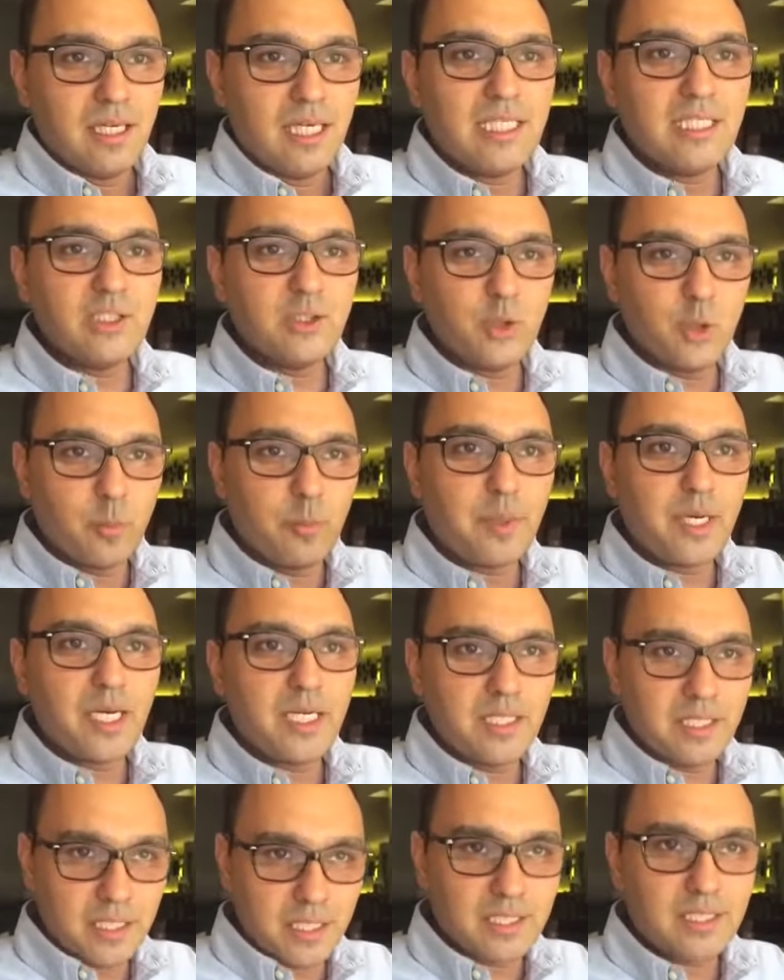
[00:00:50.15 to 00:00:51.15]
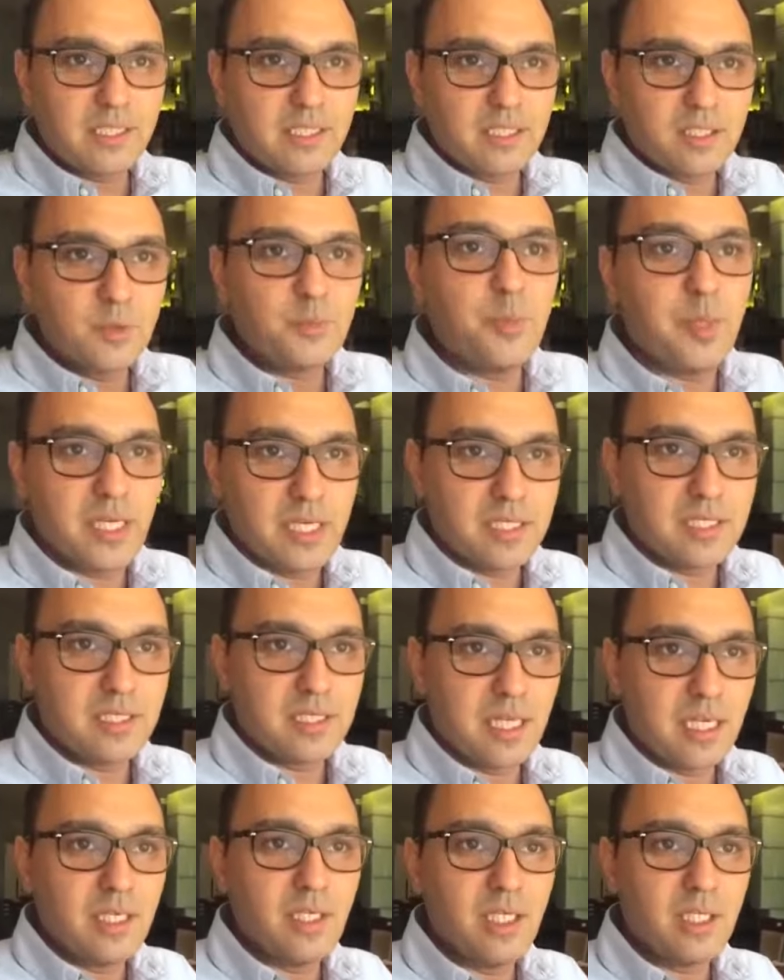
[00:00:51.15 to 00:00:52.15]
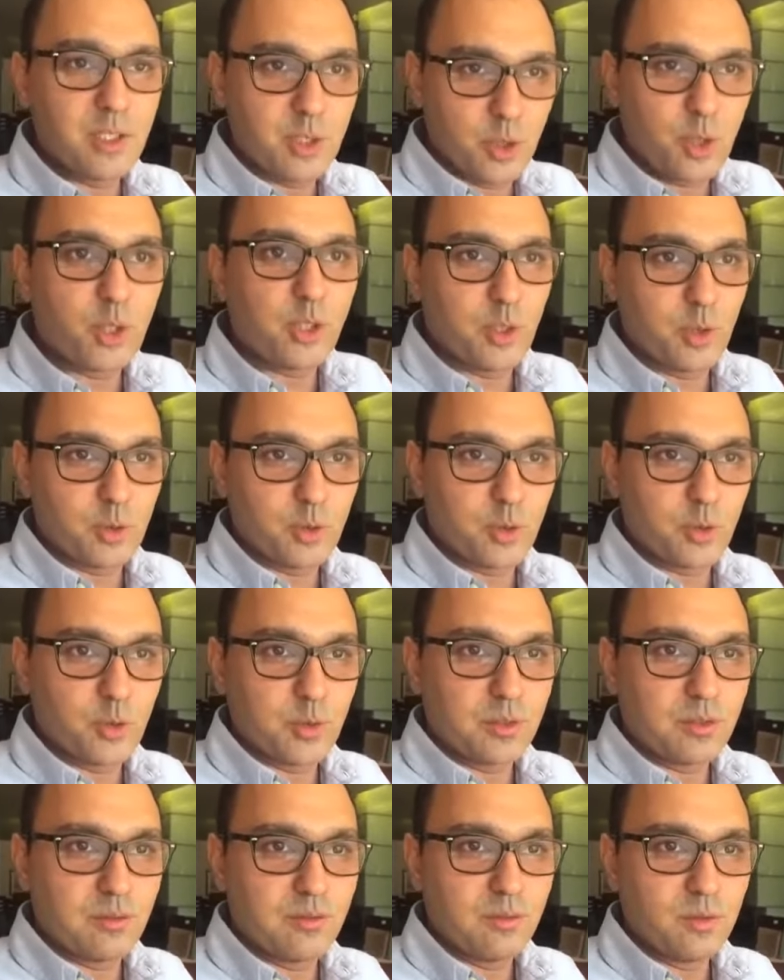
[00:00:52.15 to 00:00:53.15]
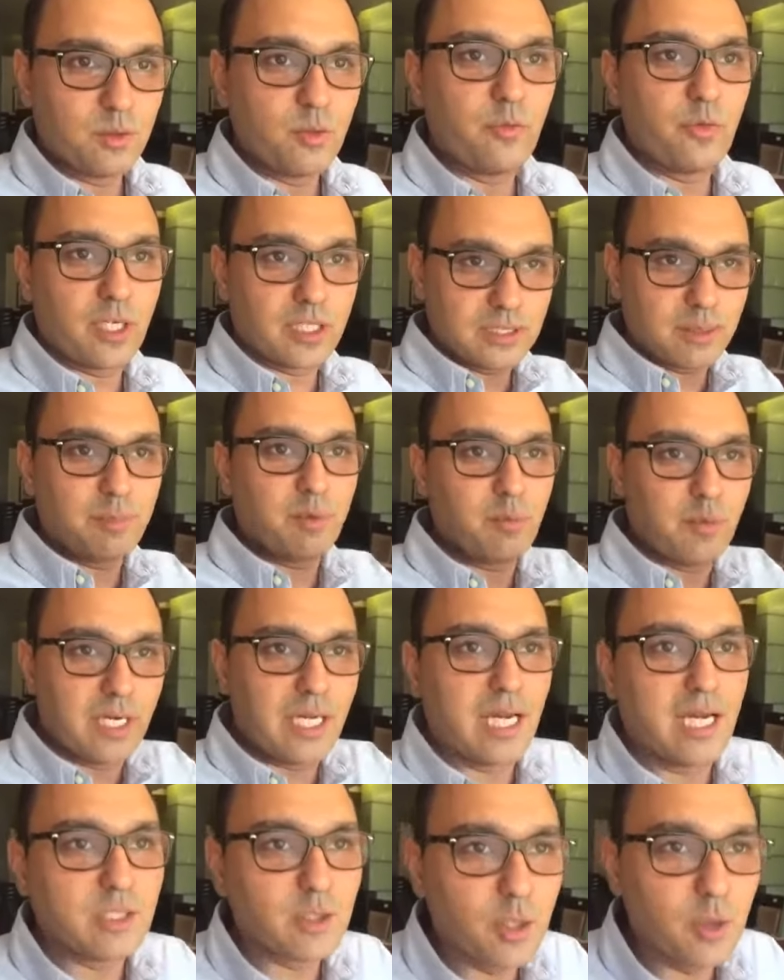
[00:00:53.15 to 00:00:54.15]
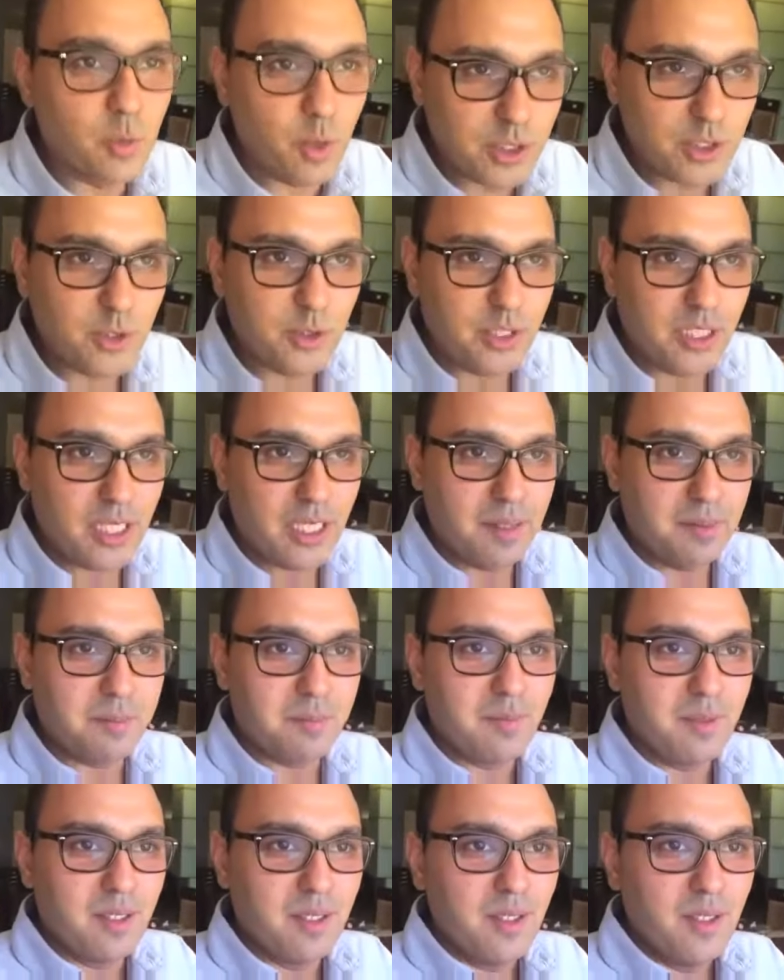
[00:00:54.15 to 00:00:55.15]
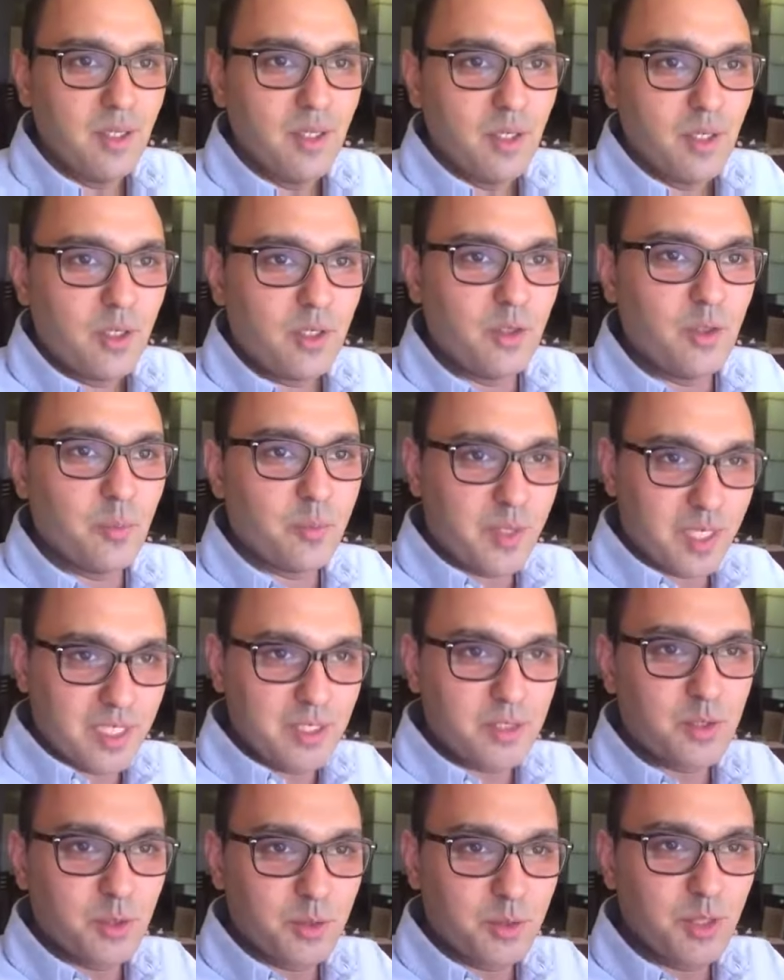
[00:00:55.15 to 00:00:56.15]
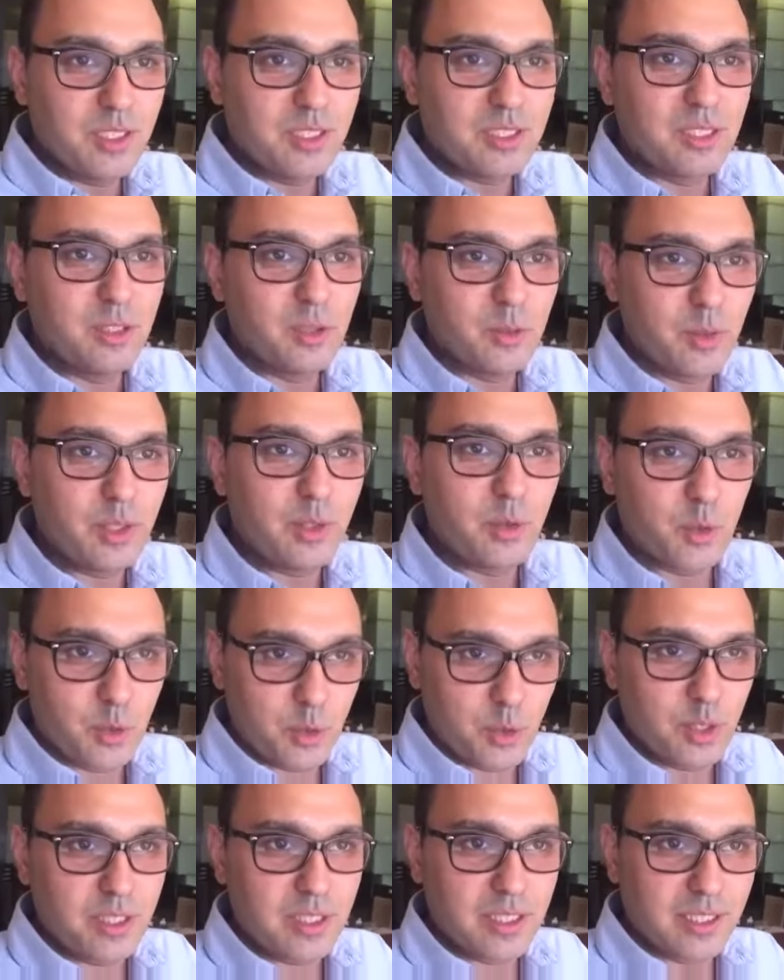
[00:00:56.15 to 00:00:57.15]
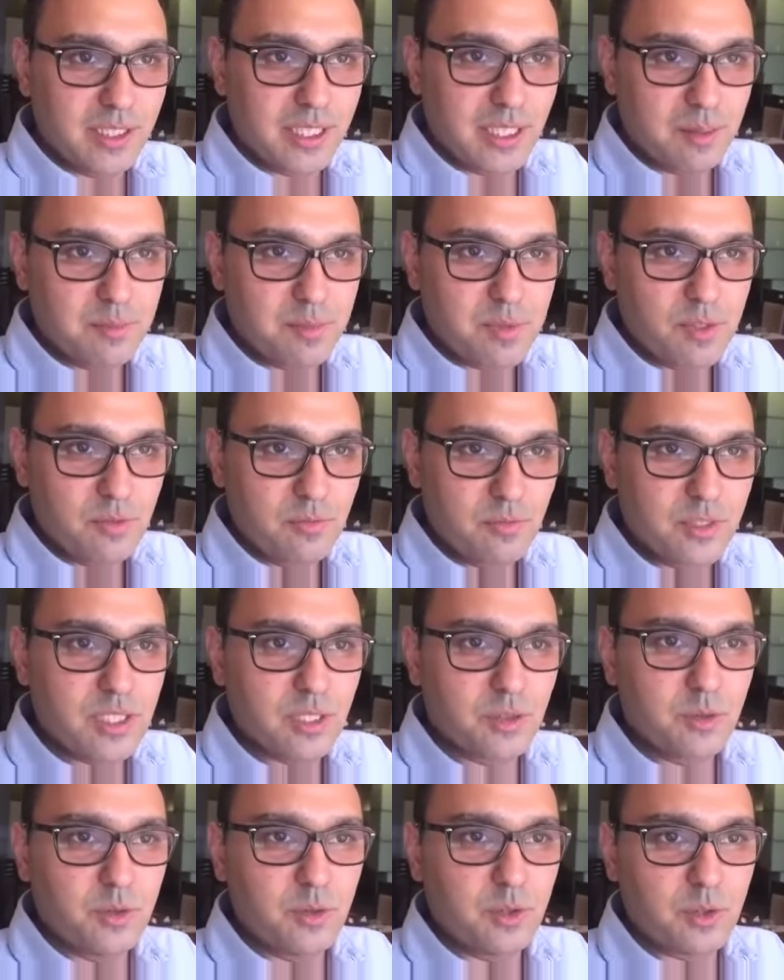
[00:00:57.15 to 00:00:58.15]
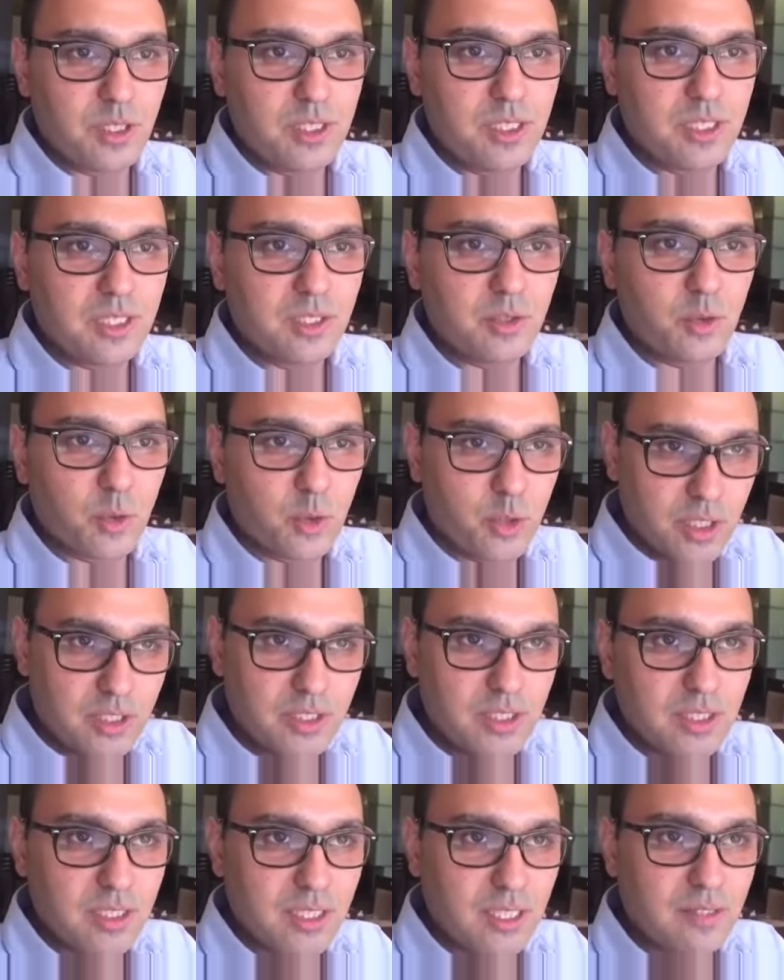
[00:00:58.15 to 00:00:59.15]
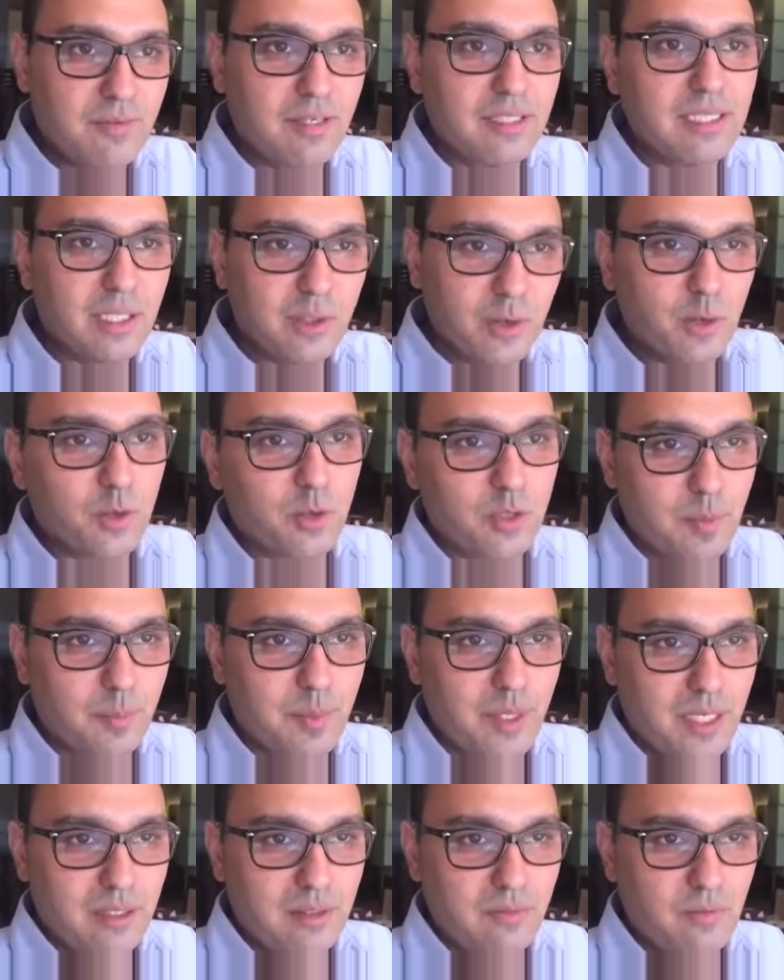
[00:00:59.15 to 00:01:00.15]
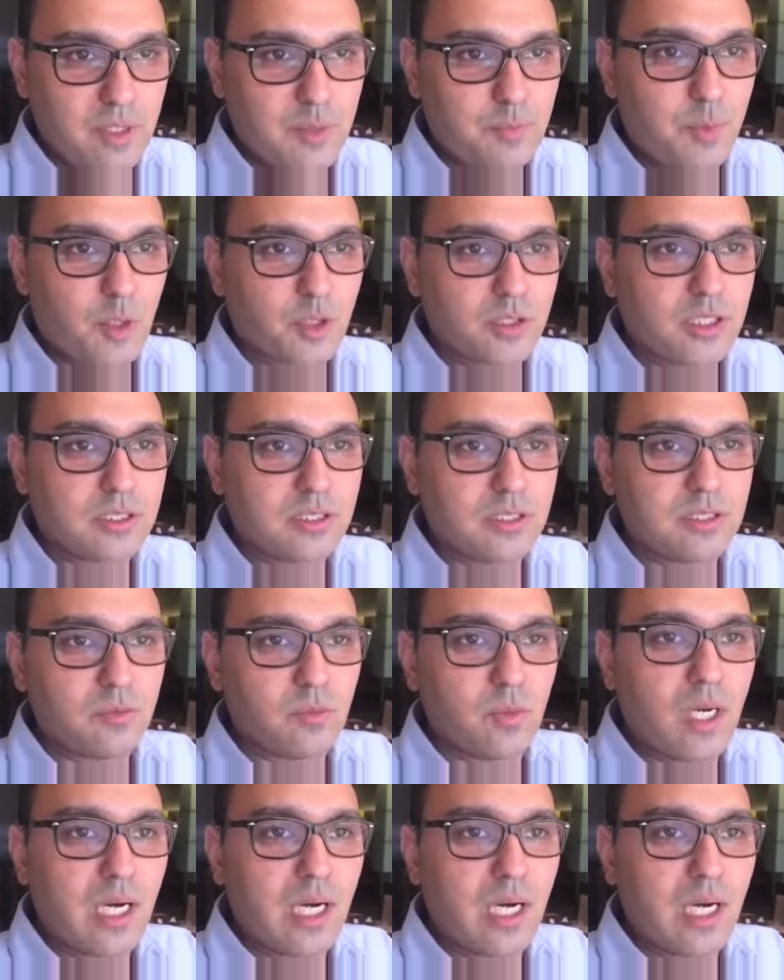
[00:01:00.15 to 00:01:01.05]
It is your brain that speaks and it's not your throat. So for example, when I ask you what's your name, your brain is going to listen to it through your eardrums, which are going to hear it through your ear nerve and then go to the brain, which processes